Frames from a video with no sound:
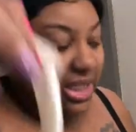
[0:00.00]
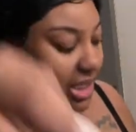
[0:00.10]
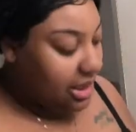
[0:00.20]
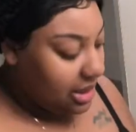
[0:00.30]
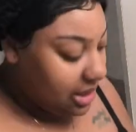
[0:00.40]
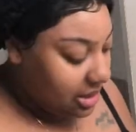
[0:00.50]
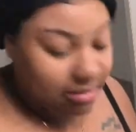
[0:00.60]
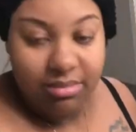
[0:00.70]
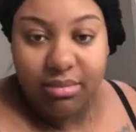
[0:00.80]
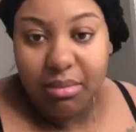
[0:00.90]
Kind of looks
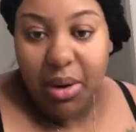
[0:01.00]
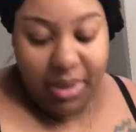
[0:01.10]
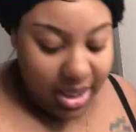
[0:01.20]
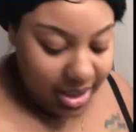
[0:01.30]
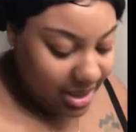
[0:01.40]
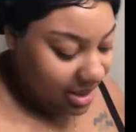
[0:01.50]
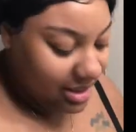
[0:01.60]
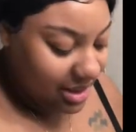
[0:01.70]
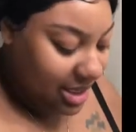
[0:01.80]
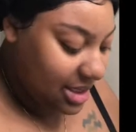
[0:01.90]
milky,
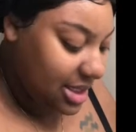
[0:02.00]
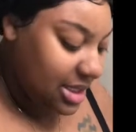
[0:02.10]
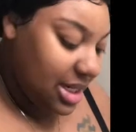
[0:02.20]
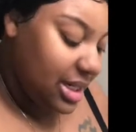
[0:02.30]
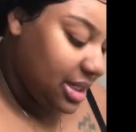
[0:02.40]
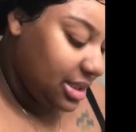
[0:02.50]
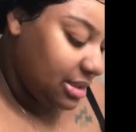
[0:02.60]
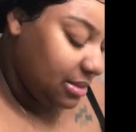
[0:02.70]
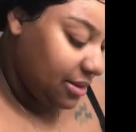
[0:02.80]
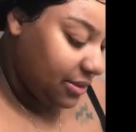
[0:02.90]
just like it says. There's
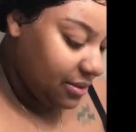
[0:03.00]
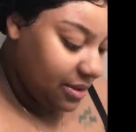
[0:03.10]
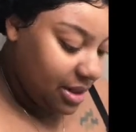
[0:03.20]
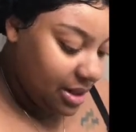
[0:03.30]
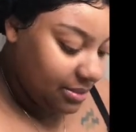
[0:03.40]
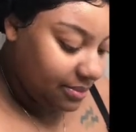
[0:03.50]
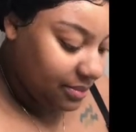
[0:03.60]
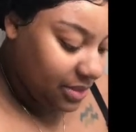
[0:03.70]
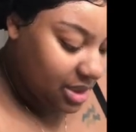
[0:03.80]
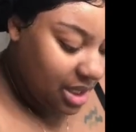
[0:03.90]
some leftover
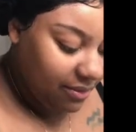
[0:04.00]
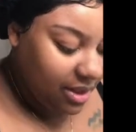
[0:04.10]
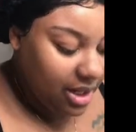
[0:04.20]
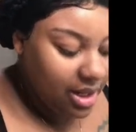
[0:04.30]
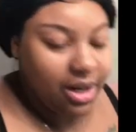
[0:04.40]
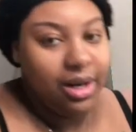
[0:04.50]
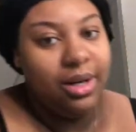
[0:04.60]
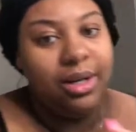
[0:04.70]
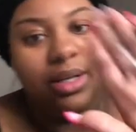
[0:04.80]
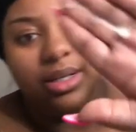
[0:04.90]
stuff in here.
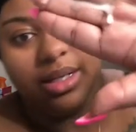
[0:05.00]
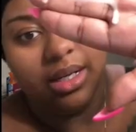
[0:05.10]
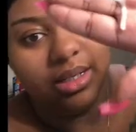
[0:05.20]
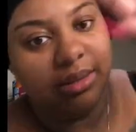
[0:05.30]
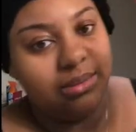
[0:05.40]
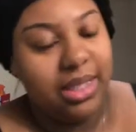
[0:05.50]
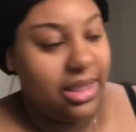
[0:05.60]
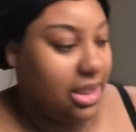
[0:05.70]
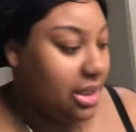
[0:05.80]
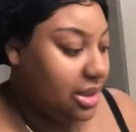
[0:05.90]

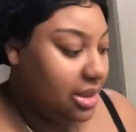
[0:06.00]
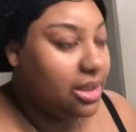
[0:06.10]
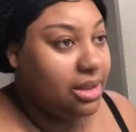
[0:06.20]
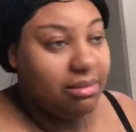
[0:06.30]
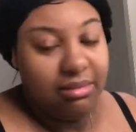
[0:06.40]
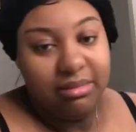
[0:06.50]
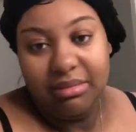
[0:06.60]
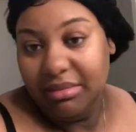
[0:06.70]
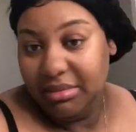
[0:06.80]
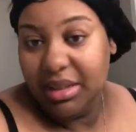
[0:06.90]
It
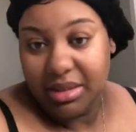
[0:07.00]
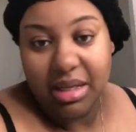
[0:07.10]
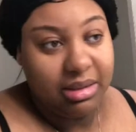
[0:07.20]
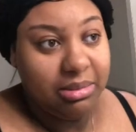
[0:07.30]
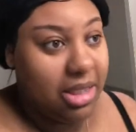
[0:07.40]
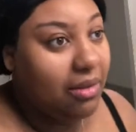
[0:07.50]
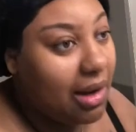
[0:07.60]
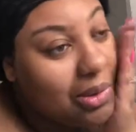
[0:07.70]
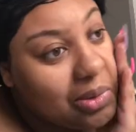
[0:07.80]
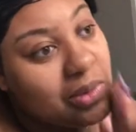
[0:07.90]
looks like some stuff I
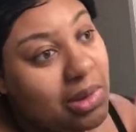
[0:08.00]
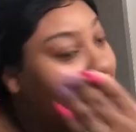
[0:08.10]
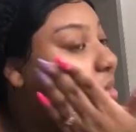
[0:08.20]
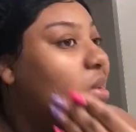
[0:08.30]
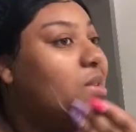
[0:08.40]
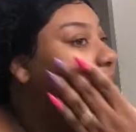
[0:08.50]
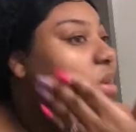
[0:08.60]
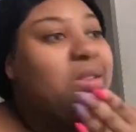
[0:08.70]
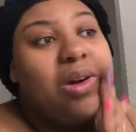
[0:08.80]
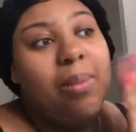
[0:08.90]
don't want to
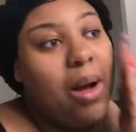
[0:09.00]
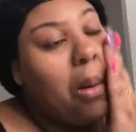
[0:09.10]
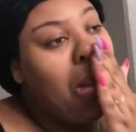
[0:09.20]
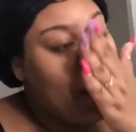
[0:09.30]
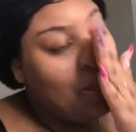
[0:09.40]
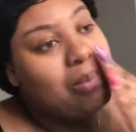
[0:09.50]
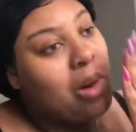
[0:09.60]
talk about, but